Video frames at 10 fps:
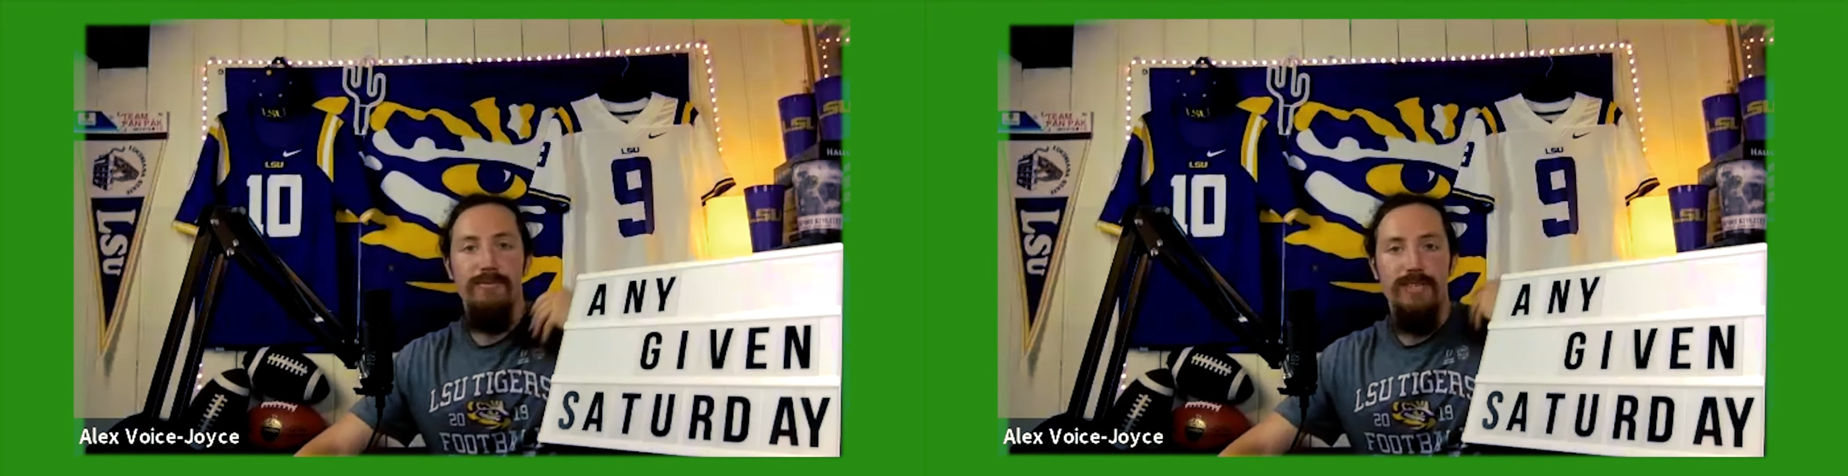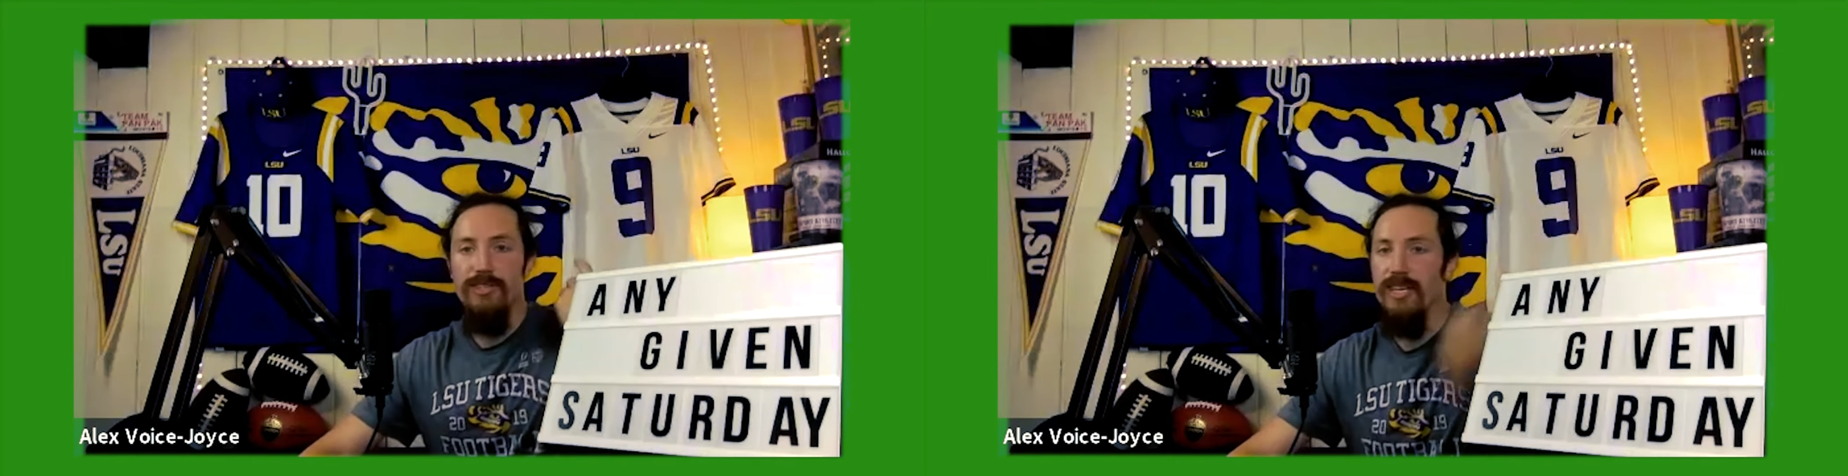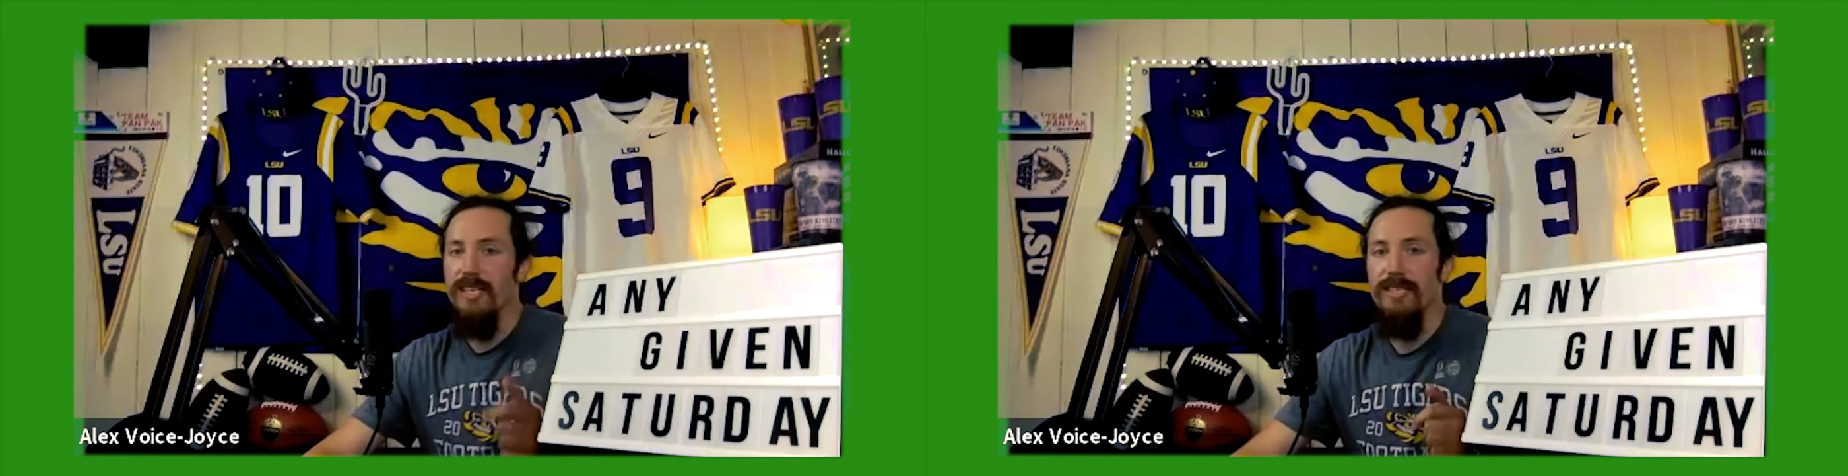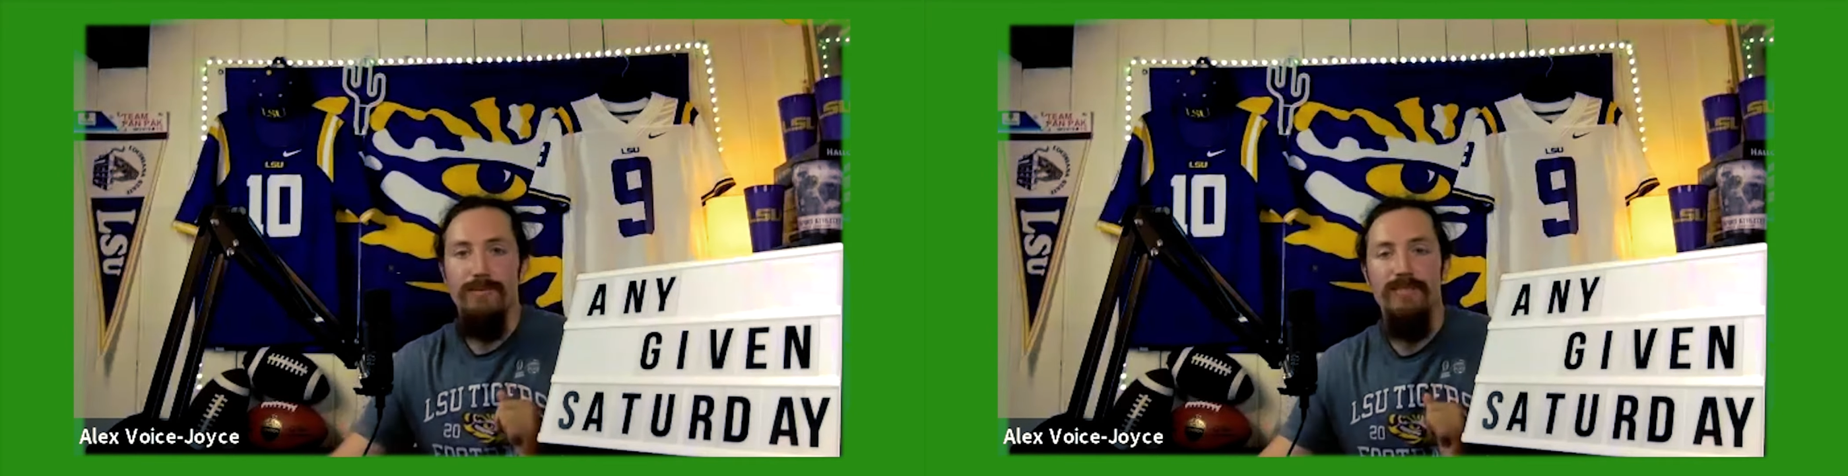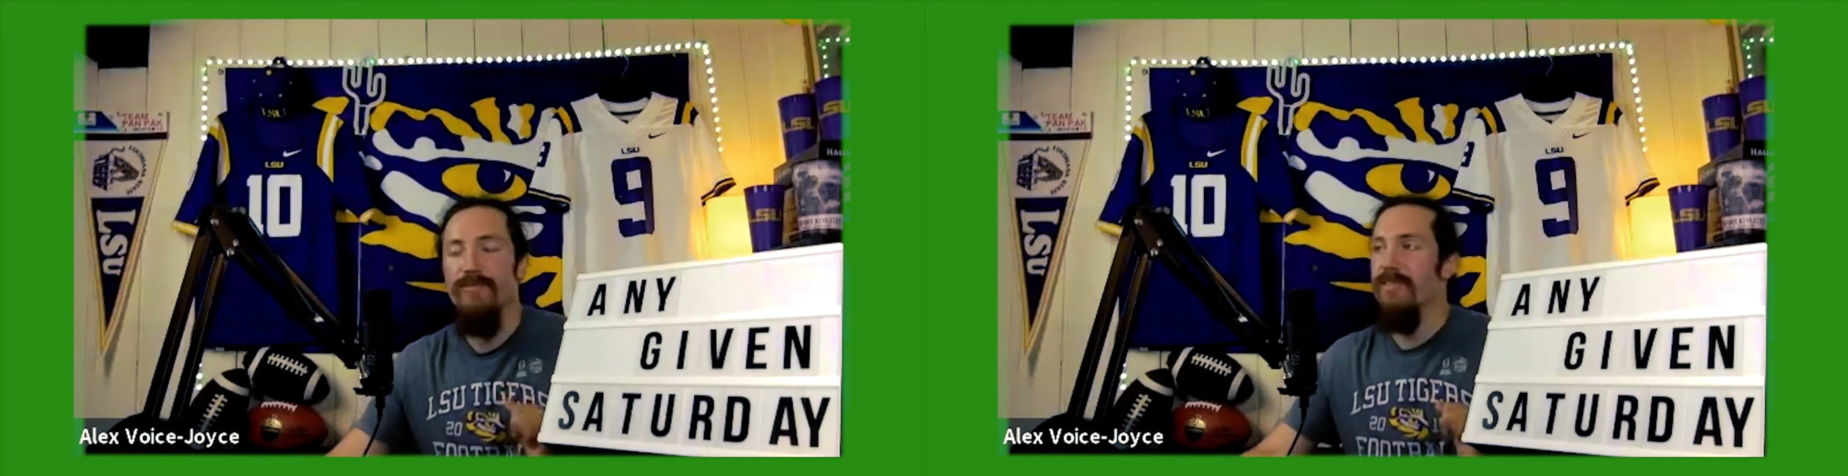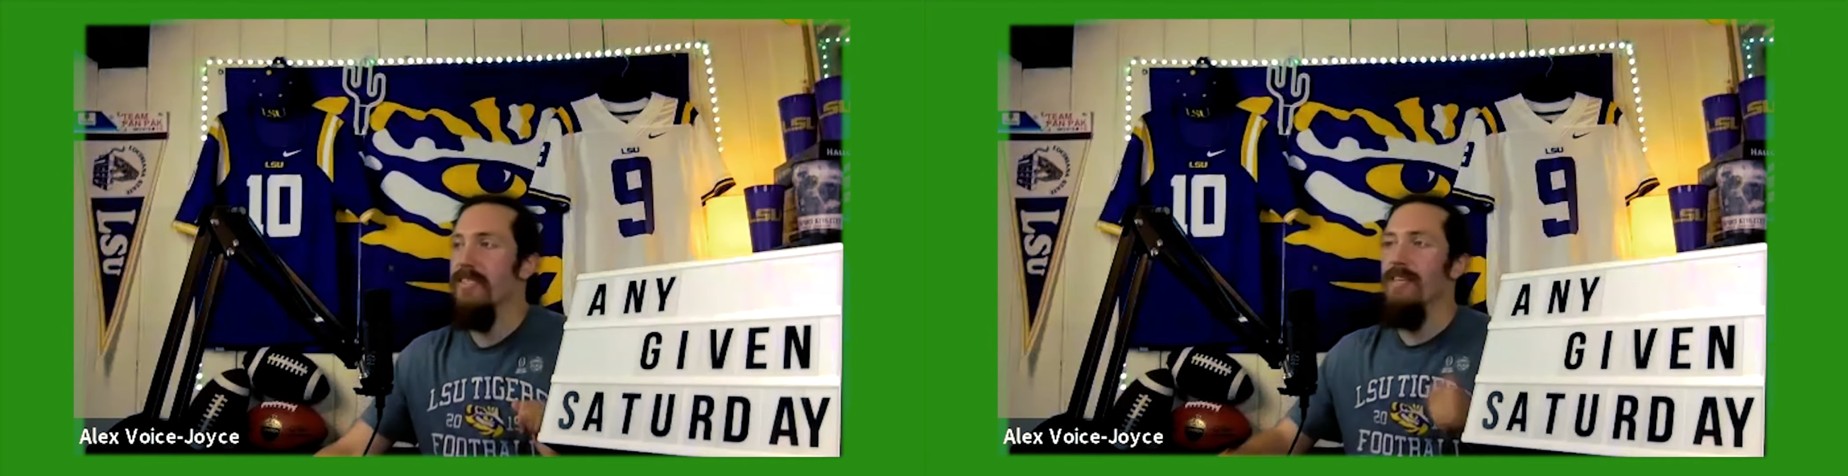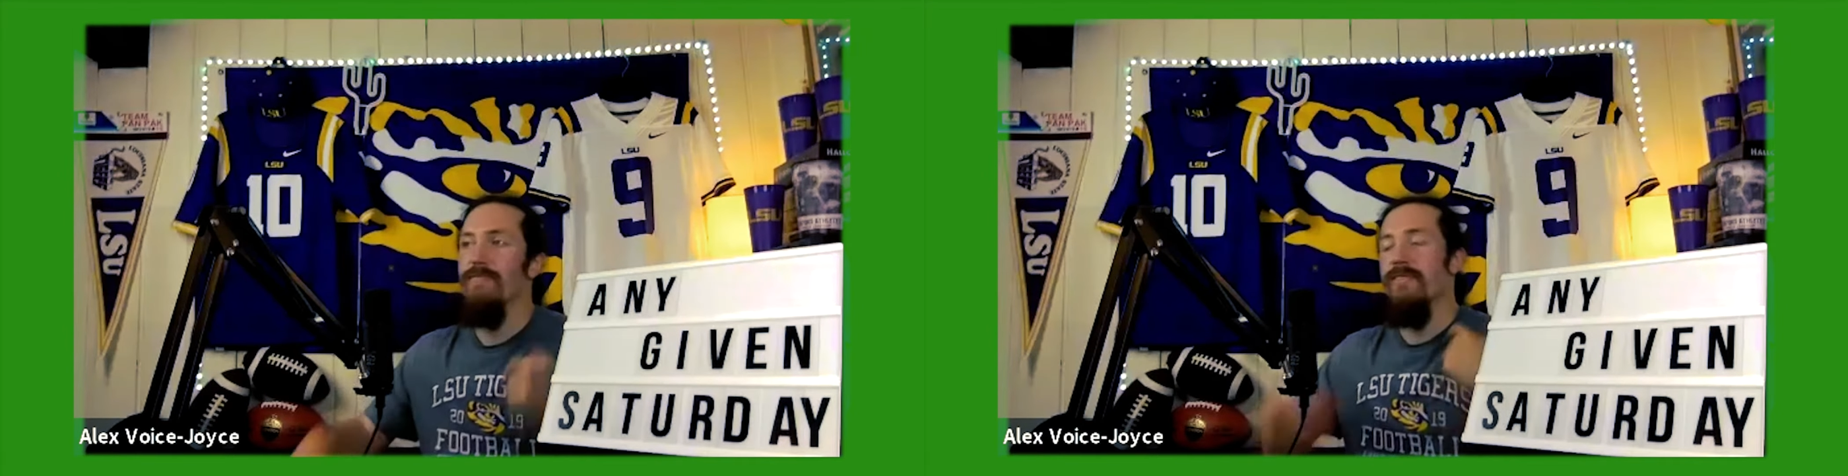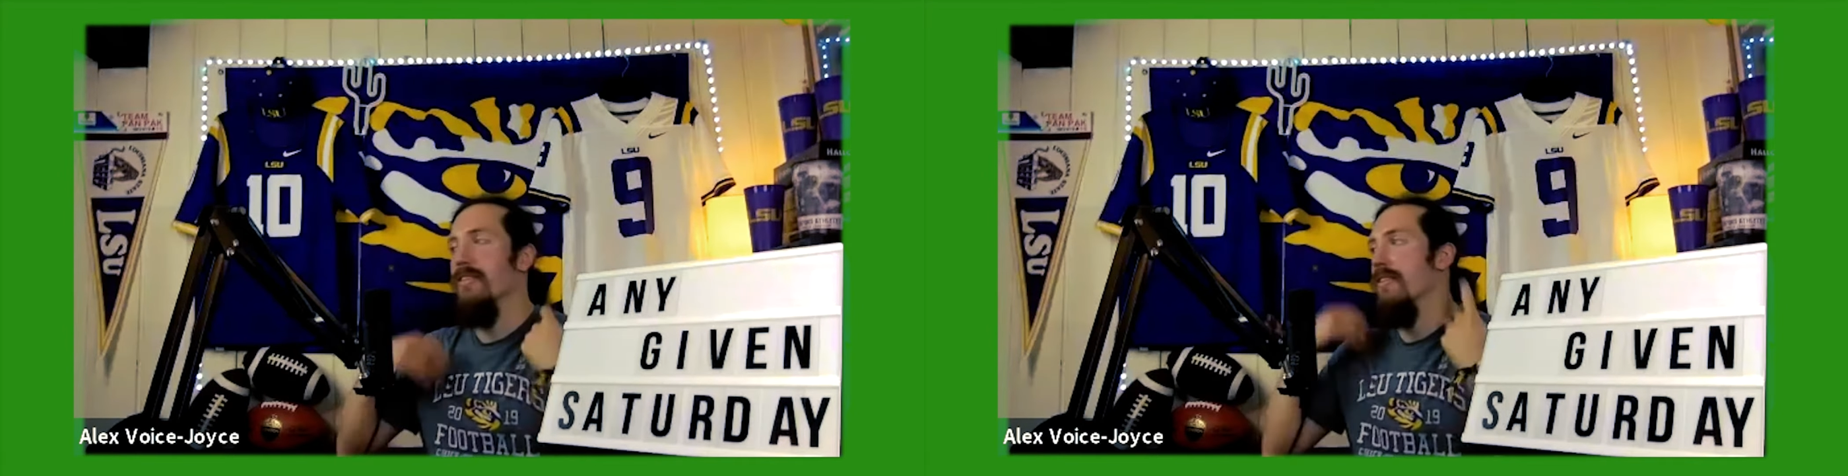always checking
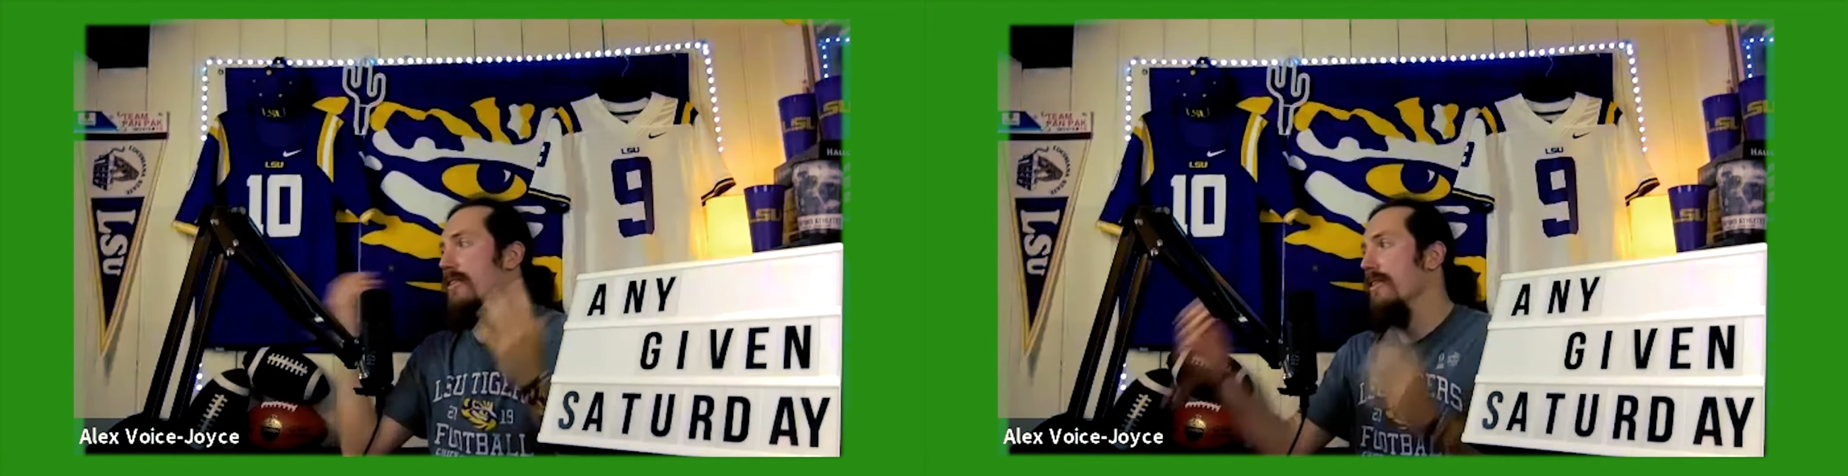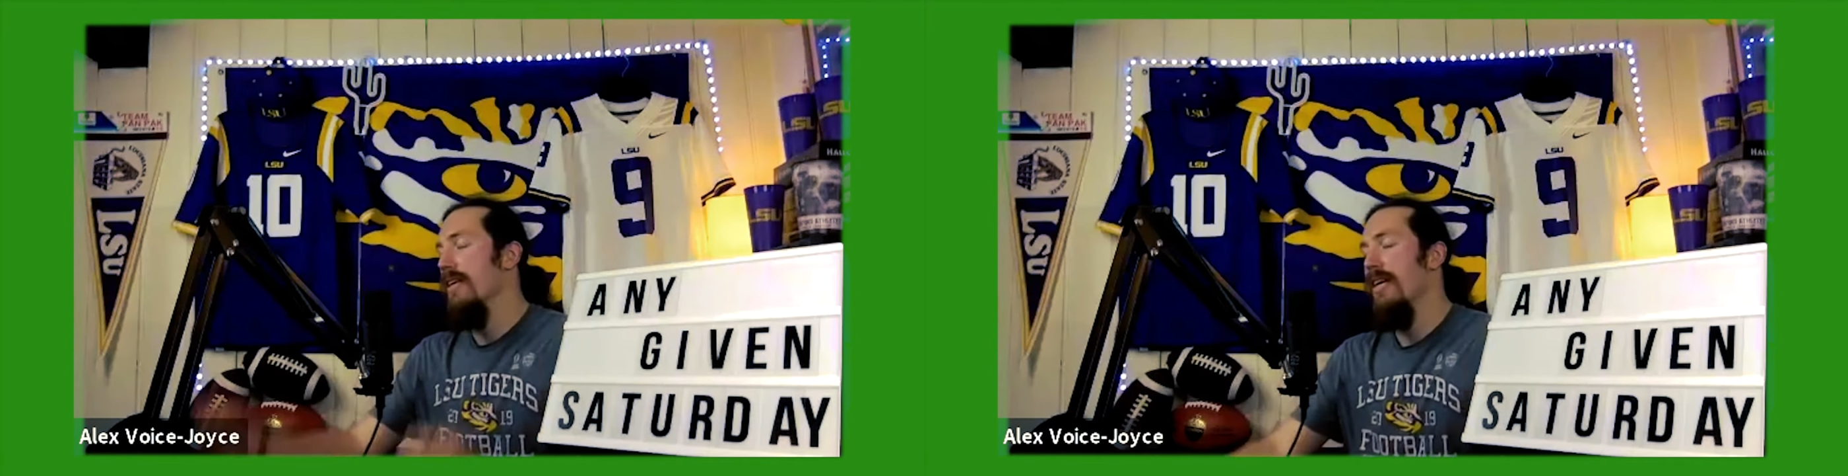24/7, and